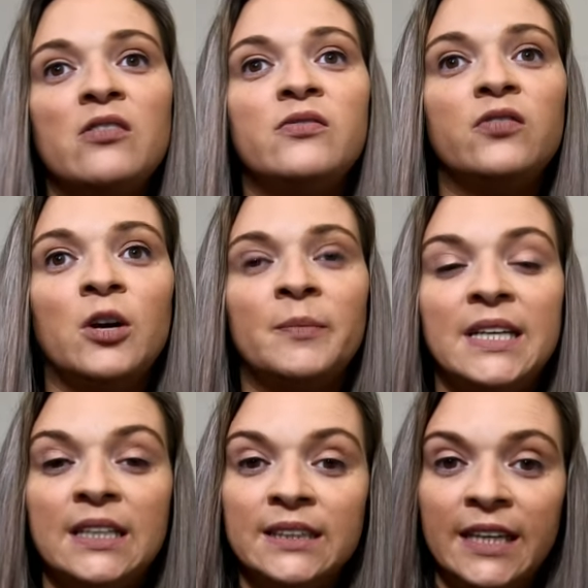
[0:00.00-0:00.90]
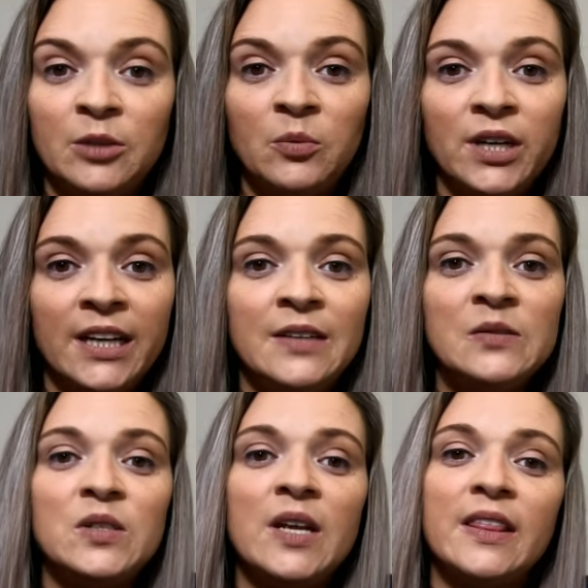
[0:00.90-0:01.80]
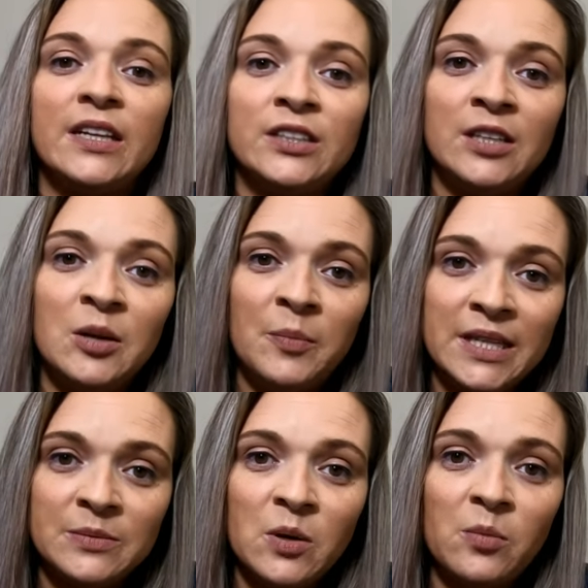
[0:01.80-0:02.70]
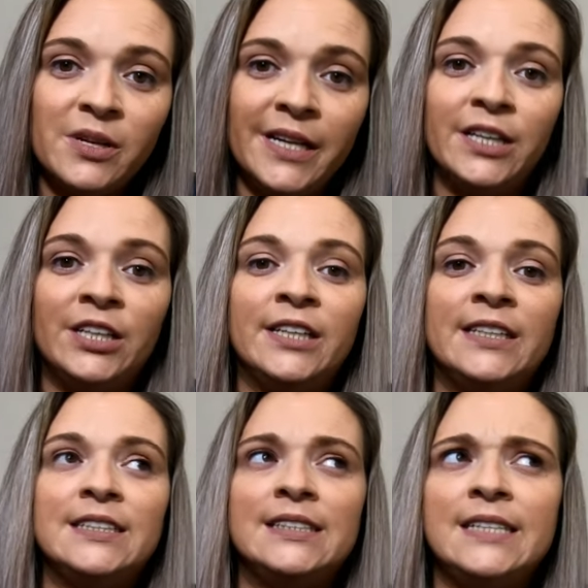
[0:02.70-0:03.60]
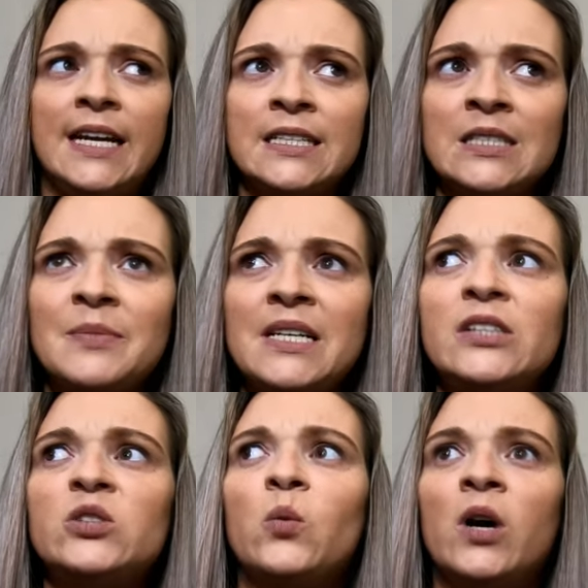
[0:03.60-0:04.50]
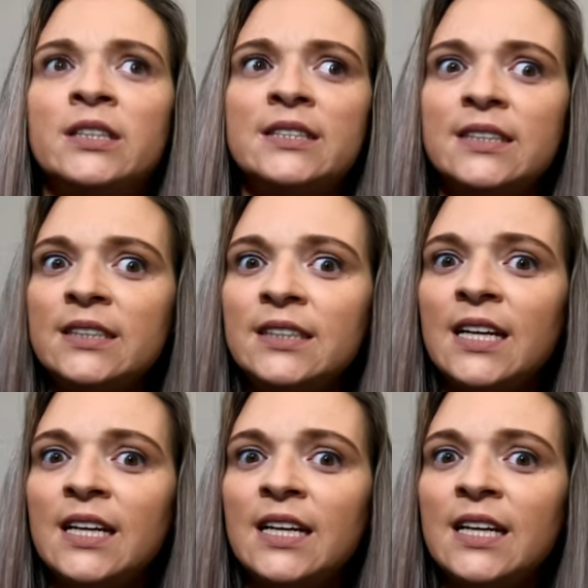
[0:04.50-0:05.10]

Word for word: from the Atlanta Braves. Their baseball player, Dansby Swanson,